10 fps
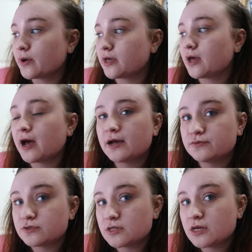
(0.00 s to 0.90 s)
so I can
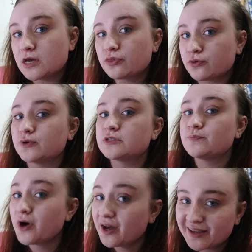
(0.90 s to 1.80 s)
kind of see through its
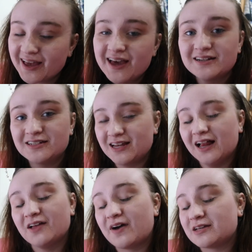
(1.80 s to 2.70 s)
body to
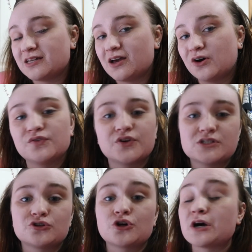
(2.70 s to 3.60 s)
tell if I see
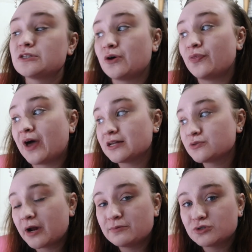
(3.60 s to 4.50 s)
ovaries or not. So
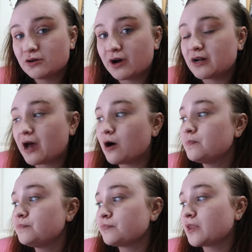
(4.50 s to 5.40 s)
that's what I'm doing right now.